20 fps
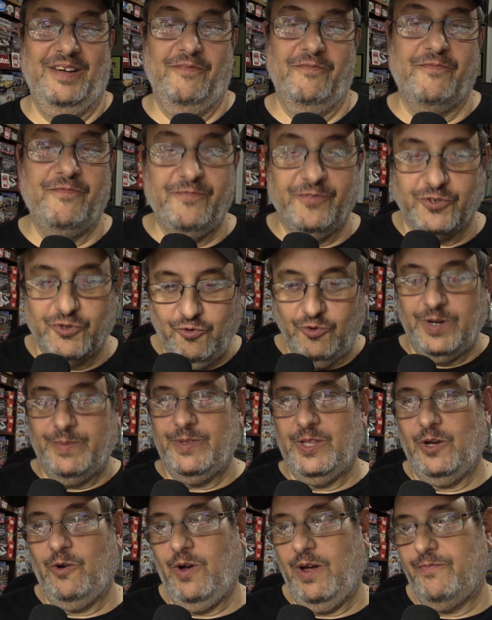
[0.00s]

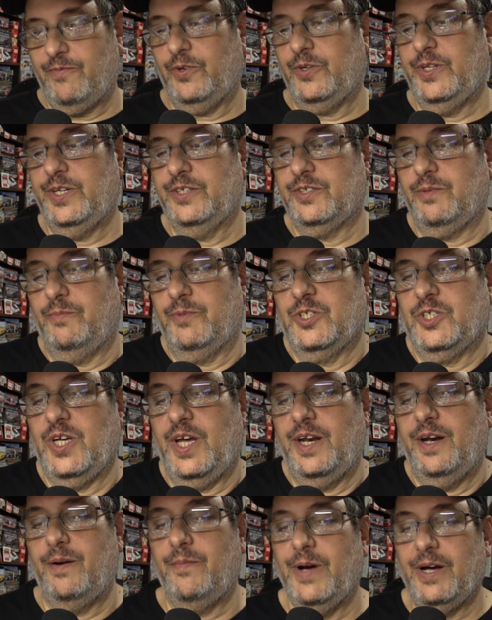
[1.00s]
Extremely grateful for this. I'm
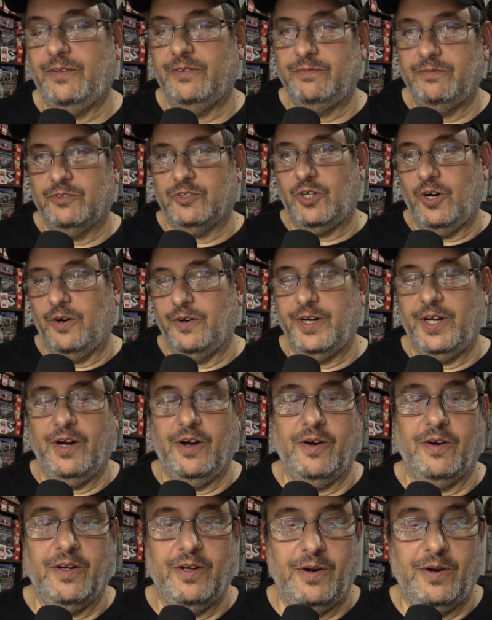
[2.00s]
excited about starting here.